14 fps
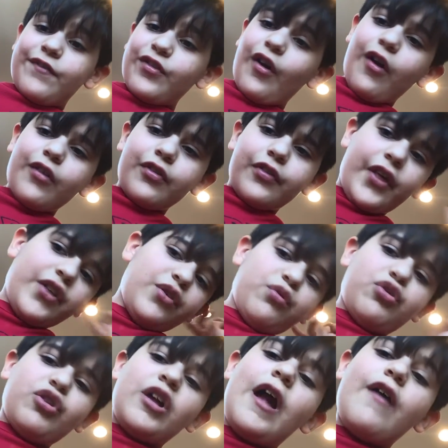But if
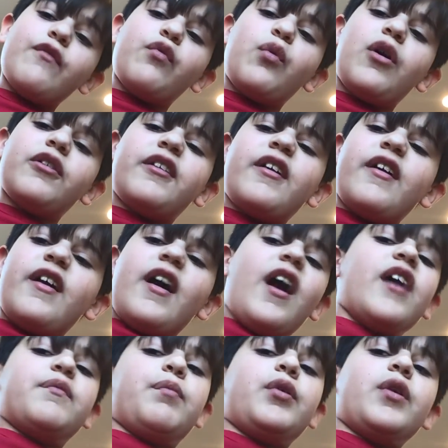not, then you should have
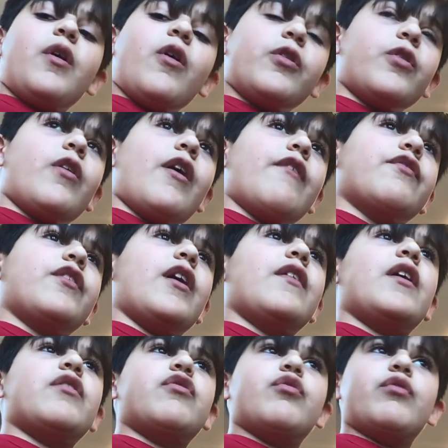one and put it on your
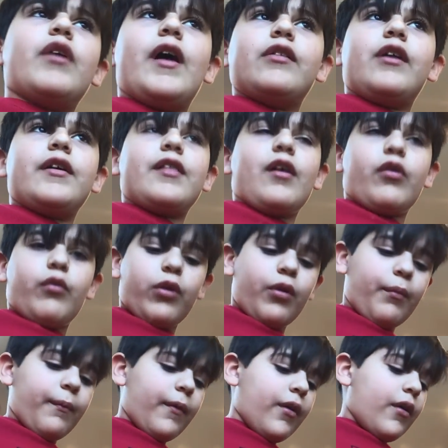left and then do the
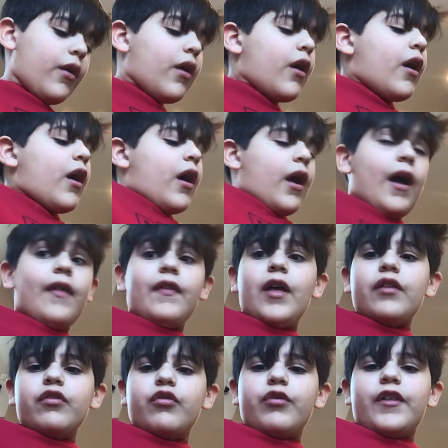headlights algorithm.
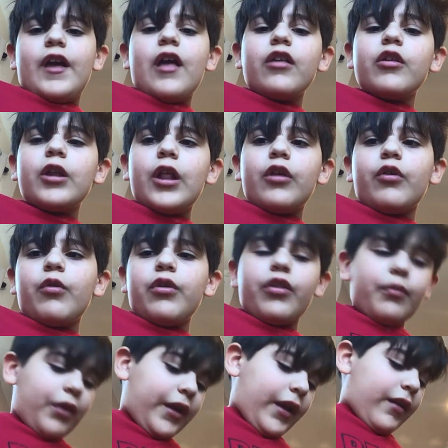And then do the
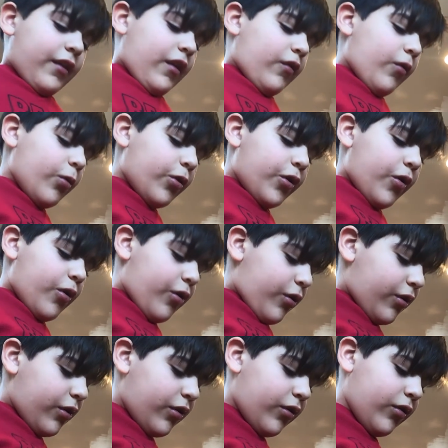algorithm like I said
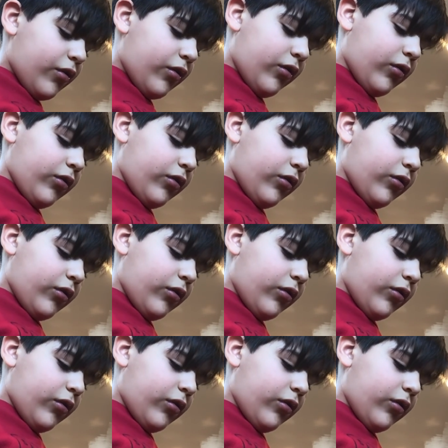earlier.